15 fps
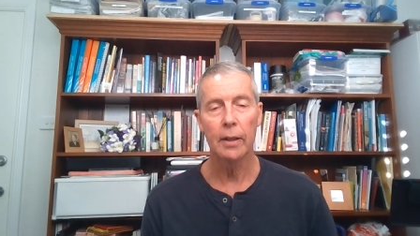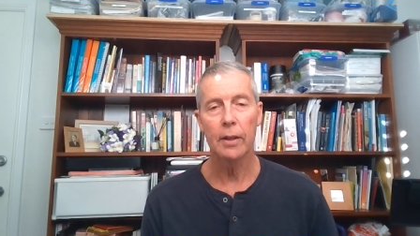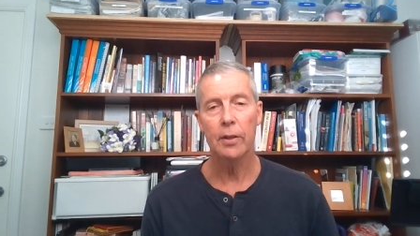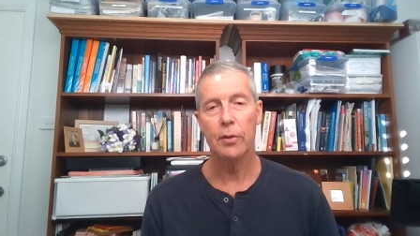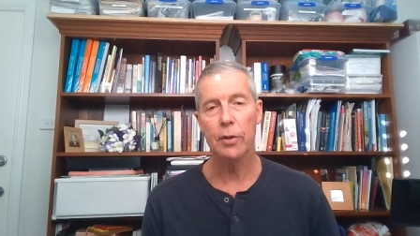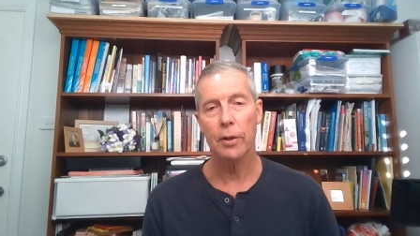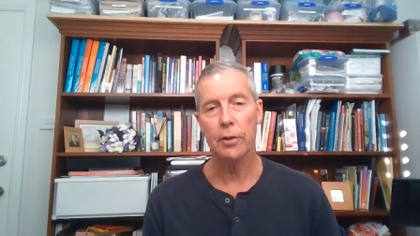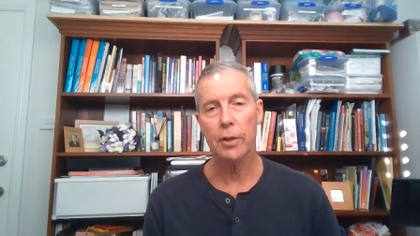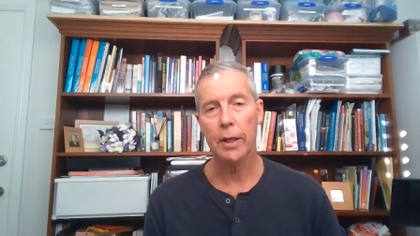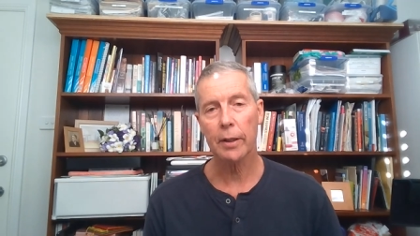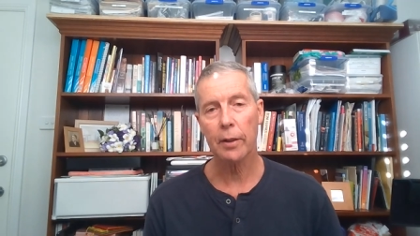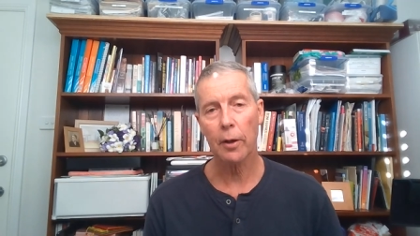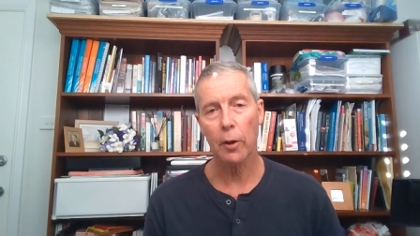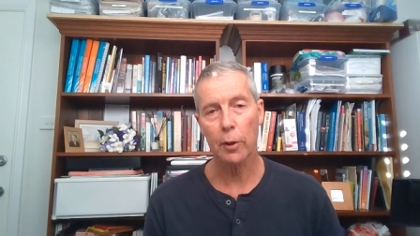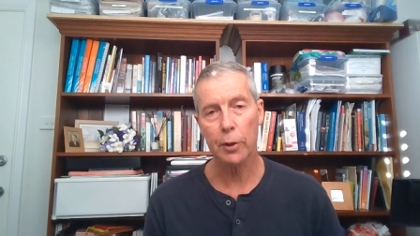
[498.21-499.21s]
So check
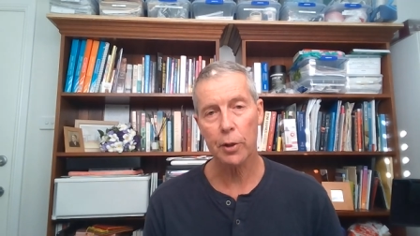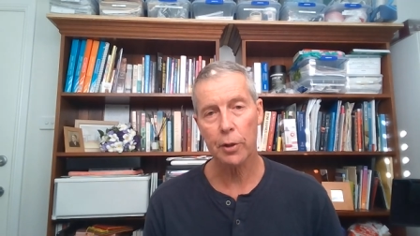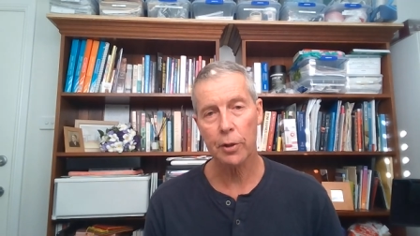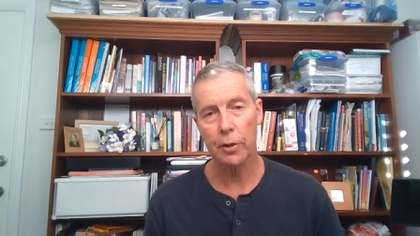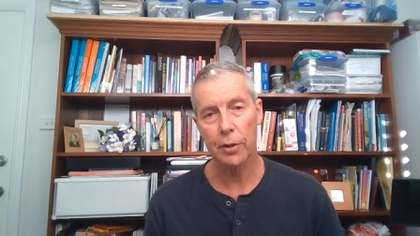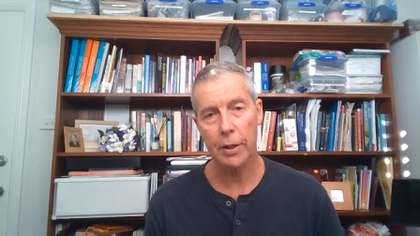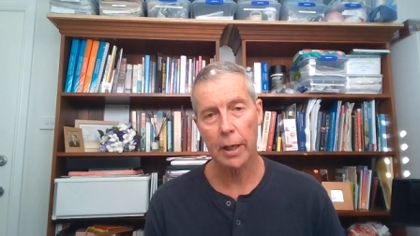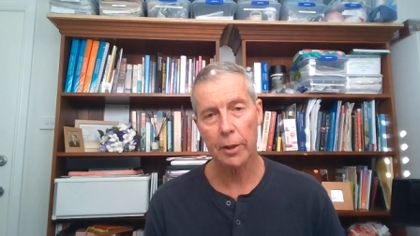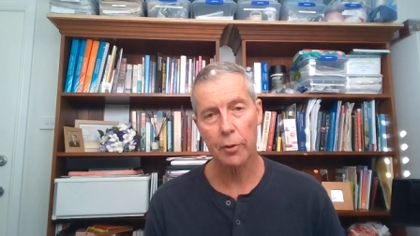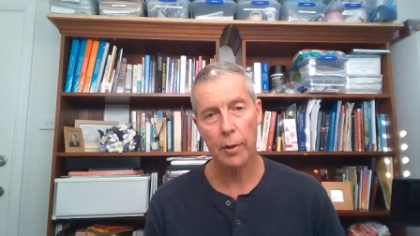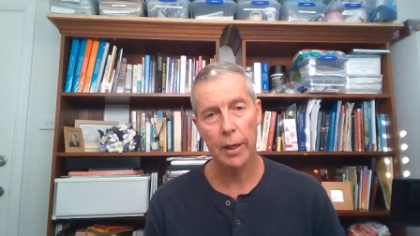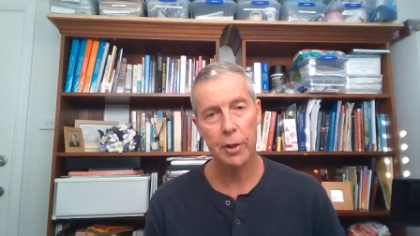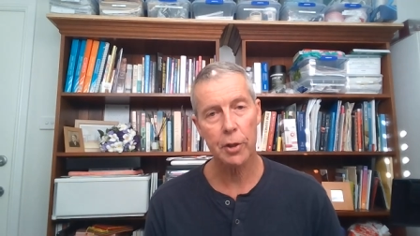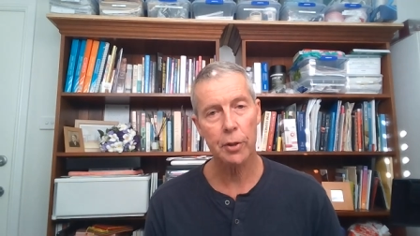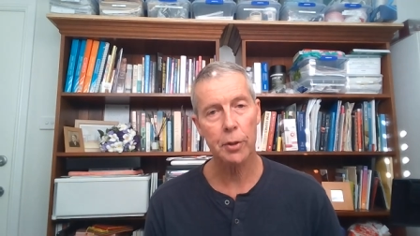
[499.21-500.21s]
their oxygen
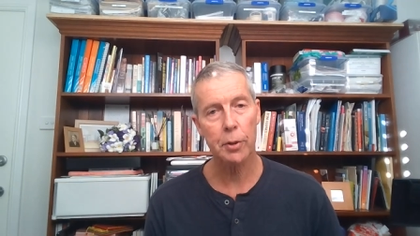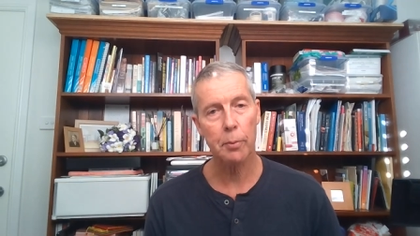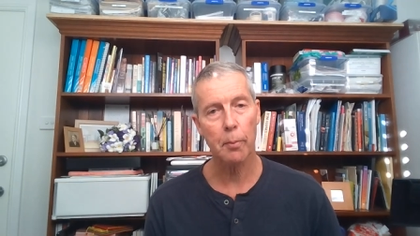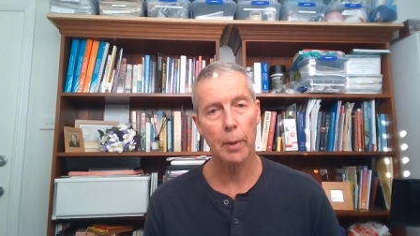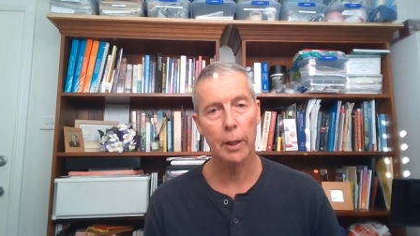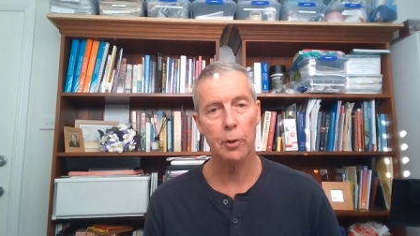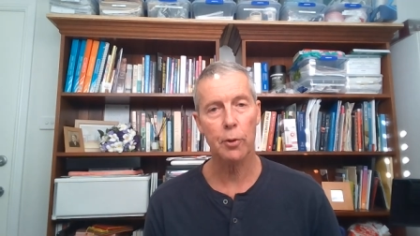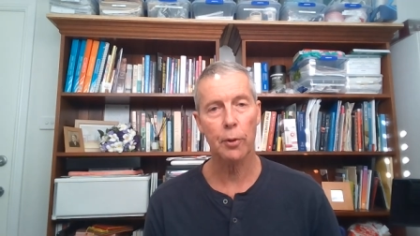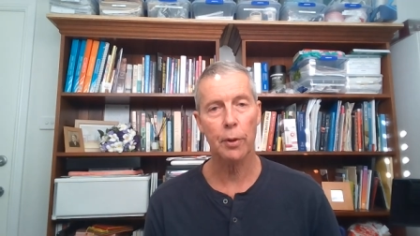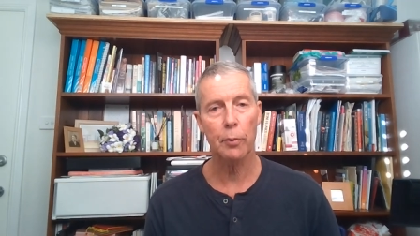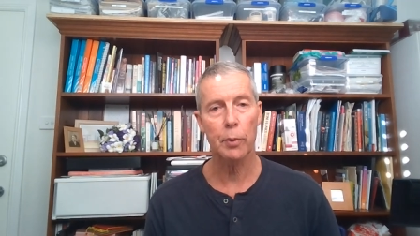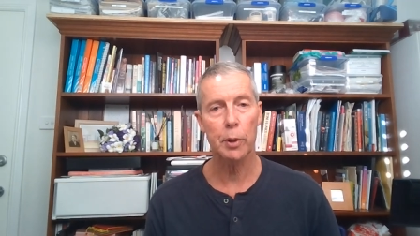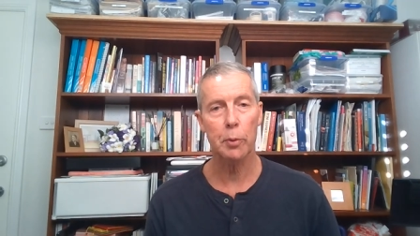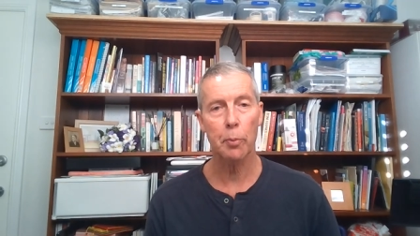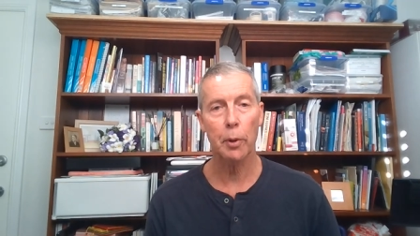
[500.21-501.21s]
saturations, make sure their
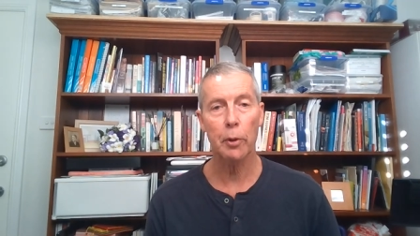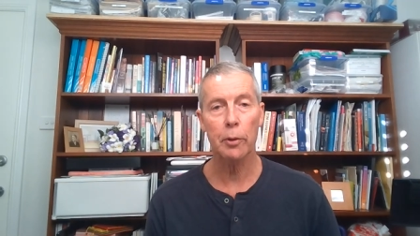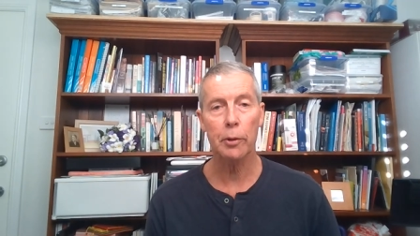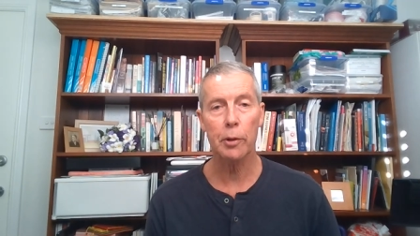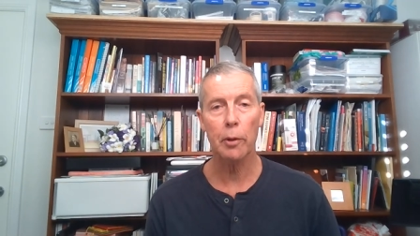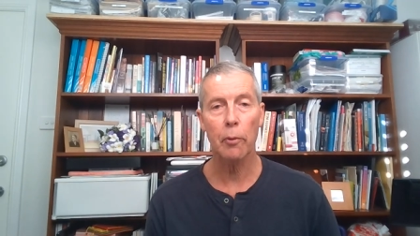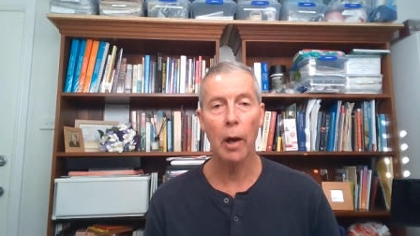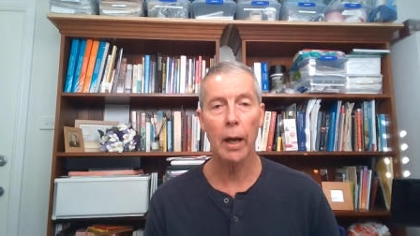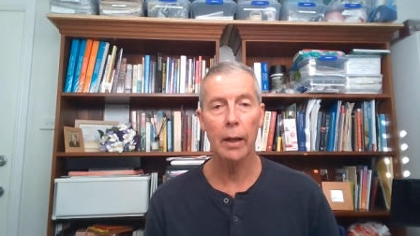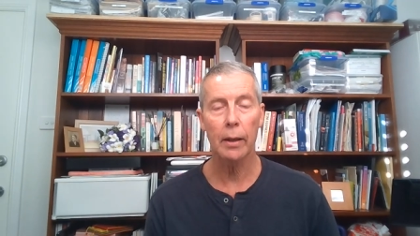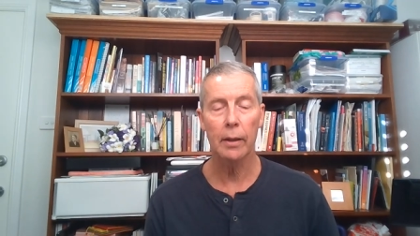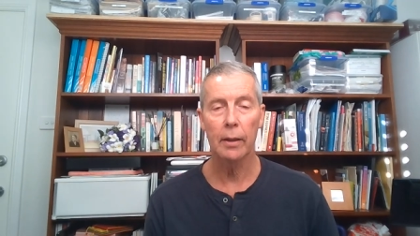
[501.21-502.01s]
respiratory rate